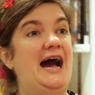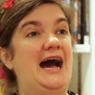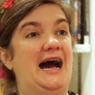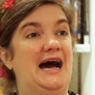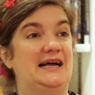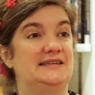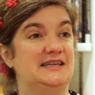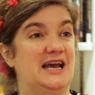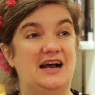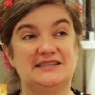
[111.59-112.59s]
and
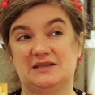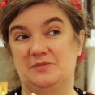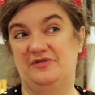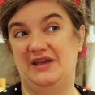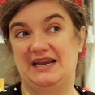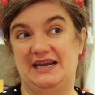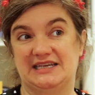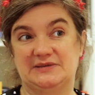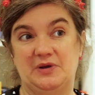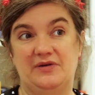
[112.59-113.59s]
I asked them if they'd any
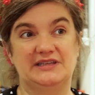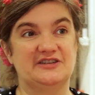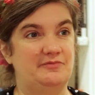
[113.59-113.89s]
experience